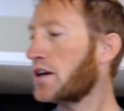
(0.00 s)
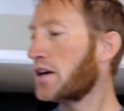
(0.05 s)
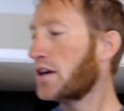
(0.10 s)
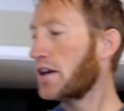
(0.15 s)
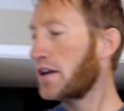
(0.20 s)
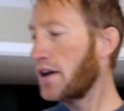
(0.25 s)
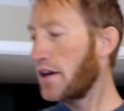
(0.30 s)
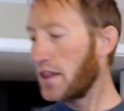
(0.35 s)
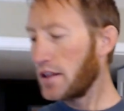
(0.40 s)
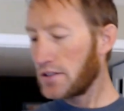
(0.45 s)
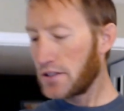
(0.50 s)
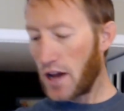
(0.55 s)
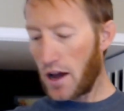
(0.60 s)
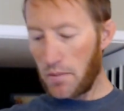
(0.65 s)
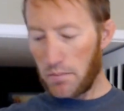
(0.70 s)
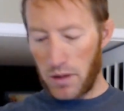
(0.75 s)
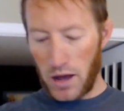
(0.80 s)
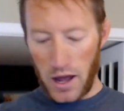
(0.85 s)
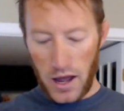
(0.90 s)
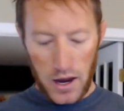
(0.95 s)
Yeah, that's not
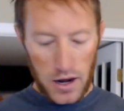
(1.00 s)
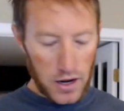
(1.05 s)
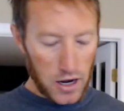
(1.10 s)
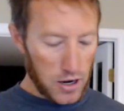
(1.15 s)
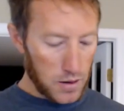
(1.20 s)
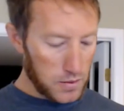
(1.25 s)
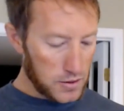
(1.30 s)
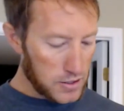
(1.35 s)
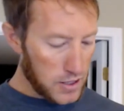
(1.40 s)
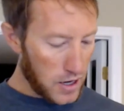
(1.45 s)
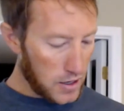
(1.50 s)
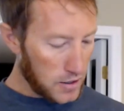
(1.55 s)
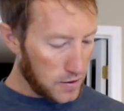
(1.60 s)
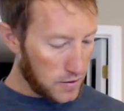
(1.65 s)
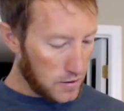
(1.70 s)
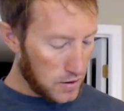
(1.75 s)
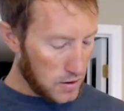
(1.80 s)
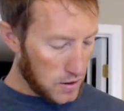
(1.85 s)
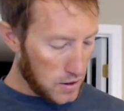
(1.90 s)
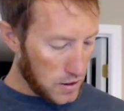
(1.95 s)
bad. It's got an
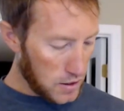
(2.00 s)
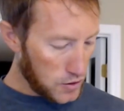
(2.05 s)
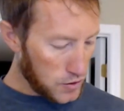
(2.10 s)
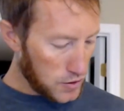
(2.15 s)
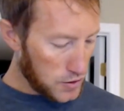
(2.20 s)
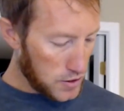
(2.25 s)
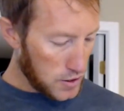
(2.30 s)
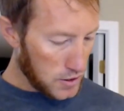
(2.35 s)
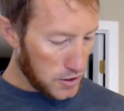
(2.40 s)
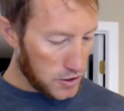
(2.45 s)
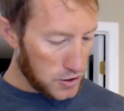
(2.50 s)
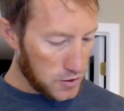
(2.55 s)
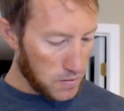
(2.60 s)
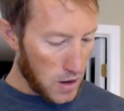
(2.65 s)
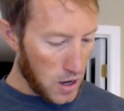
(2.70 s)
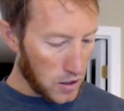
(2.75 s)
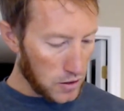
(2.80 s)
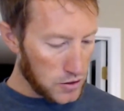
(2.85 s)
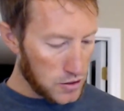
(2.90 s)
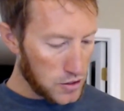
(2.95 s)
interesting
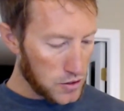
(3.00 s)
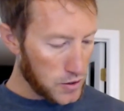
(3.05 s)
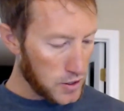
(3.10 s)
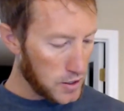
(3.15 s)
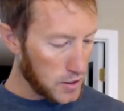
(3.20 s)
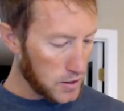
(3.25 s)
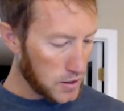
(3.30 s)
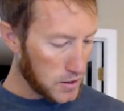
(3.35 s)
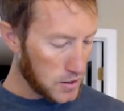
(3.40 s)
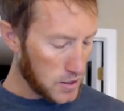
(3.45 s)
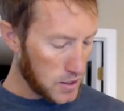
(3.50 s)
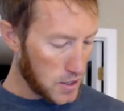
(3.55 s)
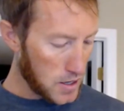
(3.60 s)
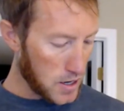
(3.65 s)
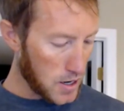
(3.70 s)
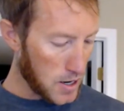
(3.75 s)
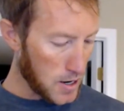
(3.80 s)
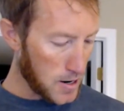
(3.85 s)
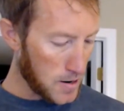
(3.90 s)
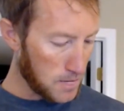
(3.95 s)
smell to it.
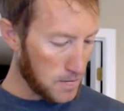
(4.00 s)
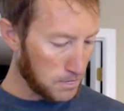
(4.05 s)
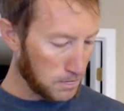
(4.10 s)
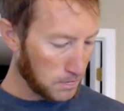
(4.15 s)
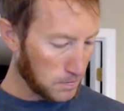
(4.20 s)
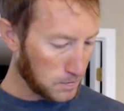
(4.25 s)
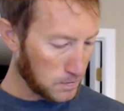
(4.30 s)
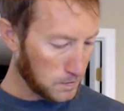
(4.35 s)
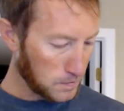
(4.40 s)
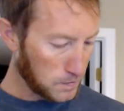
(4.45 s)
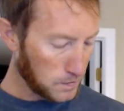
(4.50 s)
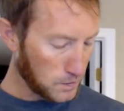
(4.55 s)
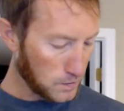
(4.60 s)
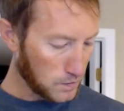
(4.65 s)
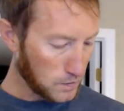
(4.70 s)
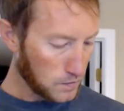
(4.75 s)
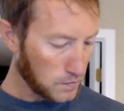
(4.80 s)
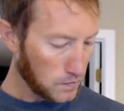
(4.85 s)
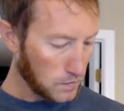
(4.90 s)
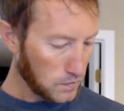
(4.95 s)

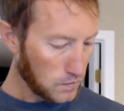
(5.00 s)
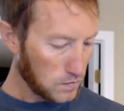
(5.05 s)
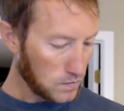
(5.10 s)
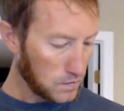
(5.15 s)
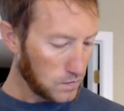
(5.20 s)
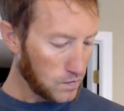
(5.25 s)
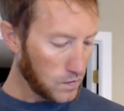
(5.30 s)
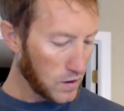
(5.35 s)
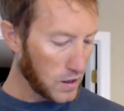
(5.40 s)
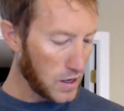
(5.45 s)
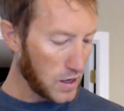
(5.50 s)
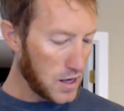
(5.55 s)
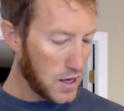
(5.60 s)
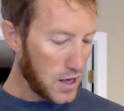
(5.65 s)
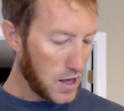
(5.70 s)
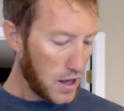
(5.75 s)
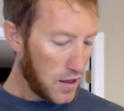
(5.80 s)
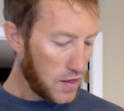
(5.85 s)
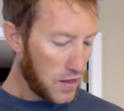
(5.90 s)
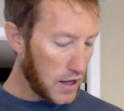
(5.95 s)

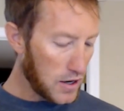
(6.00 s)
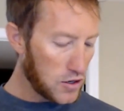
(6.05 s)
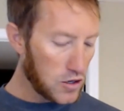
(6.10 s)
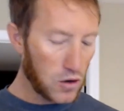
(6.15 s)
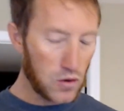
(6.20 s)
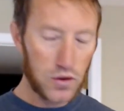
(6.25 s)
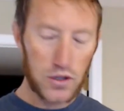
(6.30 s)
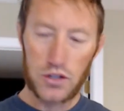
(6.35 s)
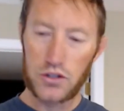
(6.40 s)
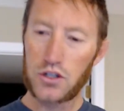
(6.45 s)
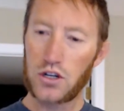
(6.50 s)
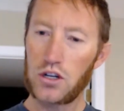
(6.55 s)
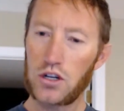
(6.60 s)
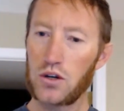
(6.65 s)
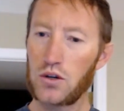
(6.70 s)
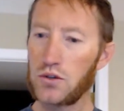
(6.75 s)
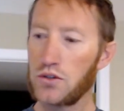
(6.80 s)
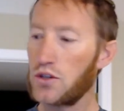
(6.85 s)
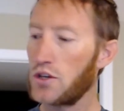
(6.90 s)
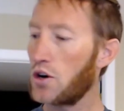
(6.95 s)
They don't
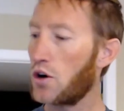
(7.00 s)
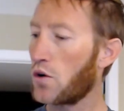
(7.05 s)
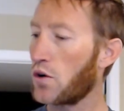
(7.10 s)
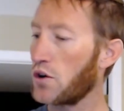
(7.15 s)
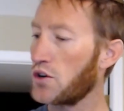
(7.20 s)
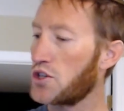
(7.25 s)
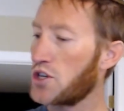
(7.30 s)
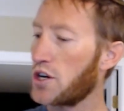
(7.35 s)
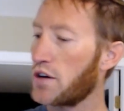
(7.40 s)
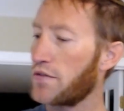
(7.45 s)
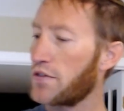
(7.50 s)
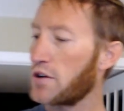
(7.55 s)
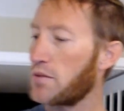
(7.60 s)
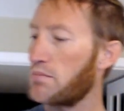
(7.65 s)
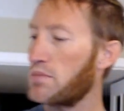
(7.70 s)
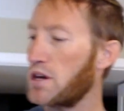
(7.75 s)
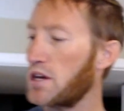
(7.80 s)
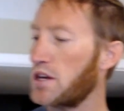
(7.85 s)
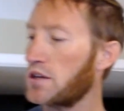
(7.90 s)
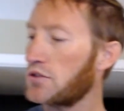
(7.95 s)
disclose the origin of their
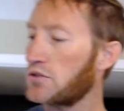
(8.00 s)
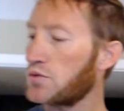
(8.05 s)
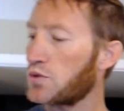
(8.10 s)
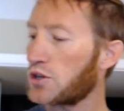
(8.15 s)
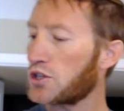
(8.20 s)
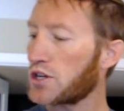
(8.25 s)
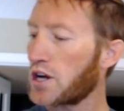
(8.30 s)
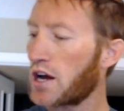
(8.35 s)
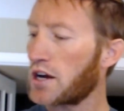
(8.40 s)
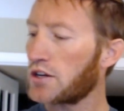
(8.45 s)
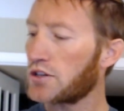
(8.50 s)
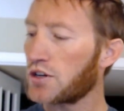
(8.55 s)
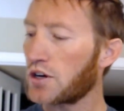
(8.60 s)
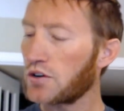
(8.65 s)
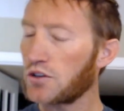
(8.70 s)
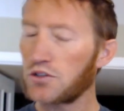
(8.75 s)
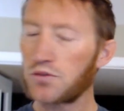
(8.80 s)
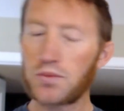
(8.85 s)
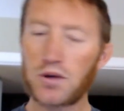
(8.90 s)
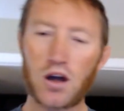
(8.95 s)
beans, which kind of
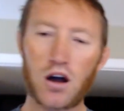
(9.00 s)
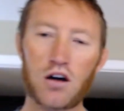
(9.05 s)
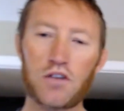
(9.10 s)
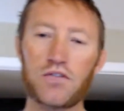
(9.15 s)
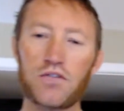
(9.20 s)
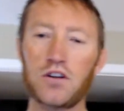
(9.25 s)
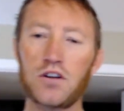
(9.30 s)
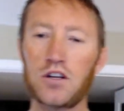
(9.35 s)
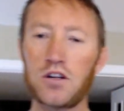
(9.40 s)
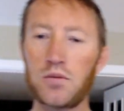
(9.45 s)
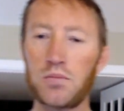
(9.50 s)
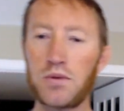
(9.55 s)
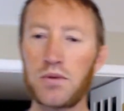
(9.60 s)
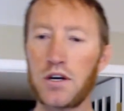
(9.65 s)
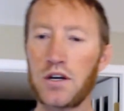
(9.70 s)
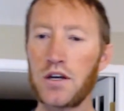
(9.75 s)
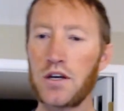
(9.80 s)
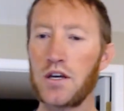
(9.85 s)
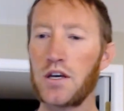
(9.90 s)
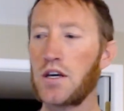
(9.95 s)
turns me off a little
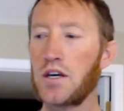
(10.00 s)
bit.